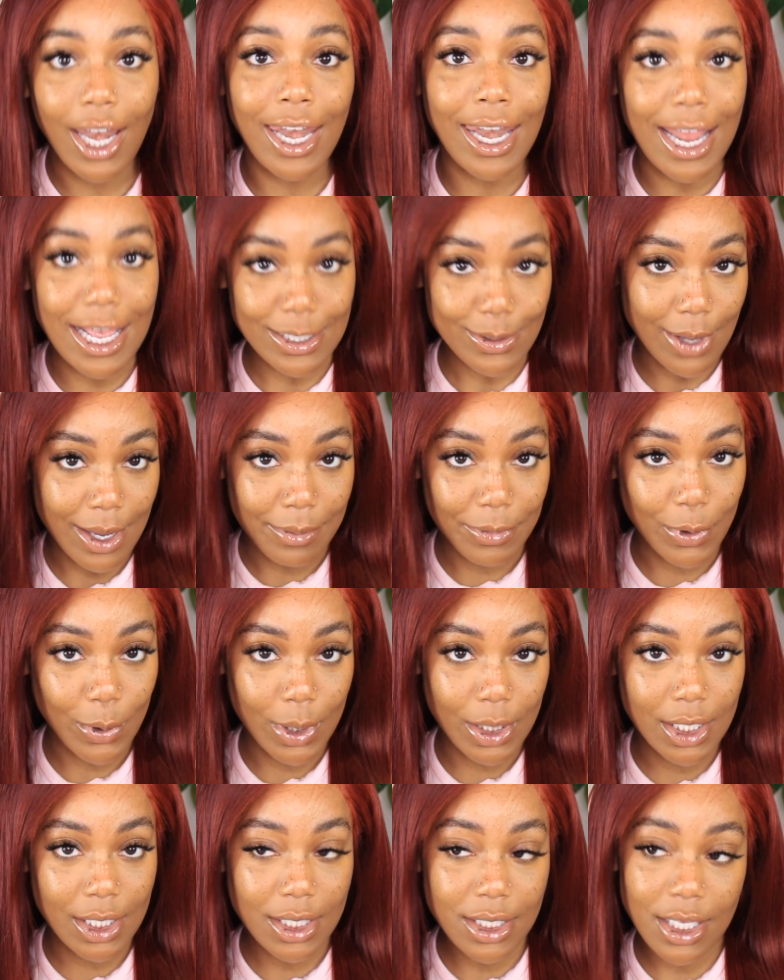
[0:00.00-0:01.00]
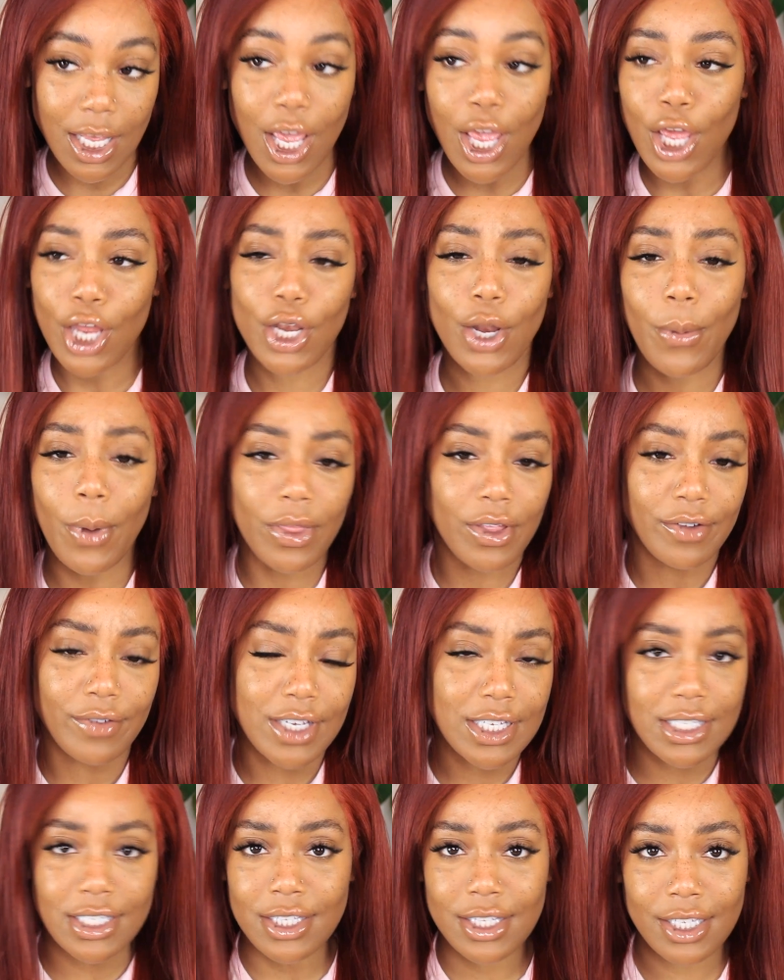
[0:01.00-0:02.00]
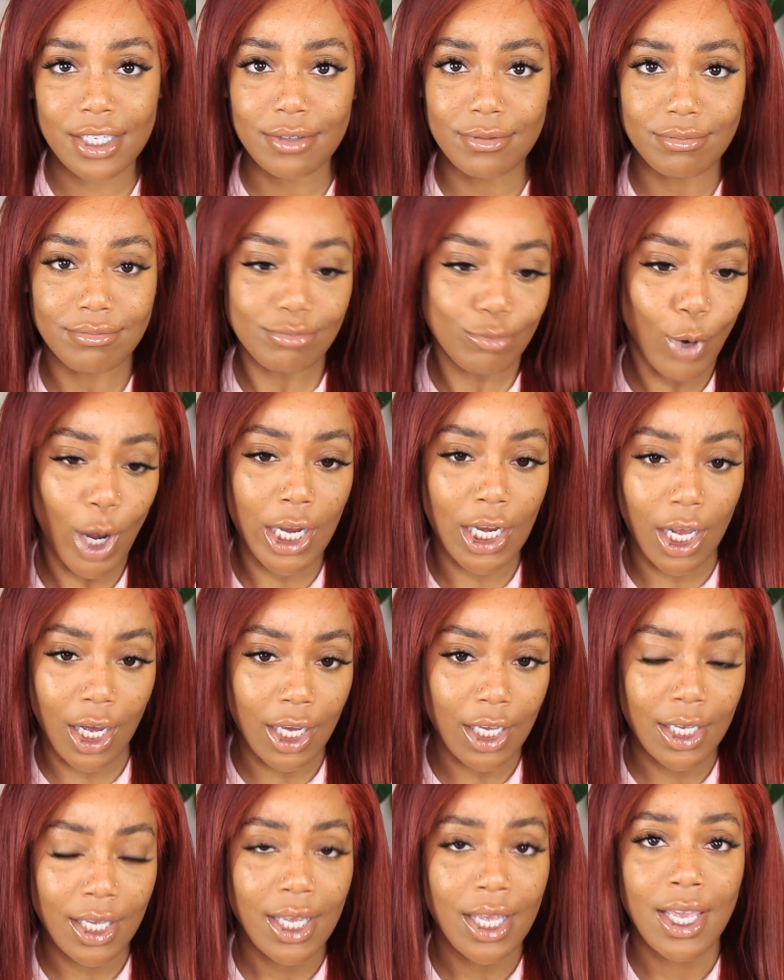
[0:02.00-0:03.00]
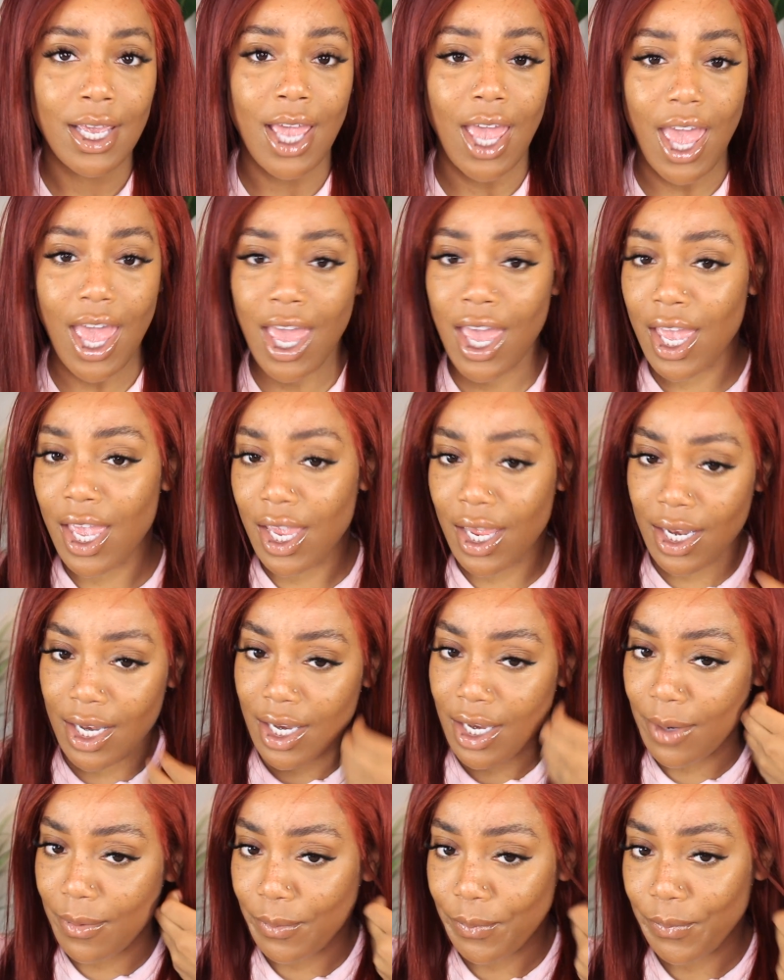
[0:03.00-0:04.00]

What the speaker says: that's why I'm doing this. No other reason than why not. And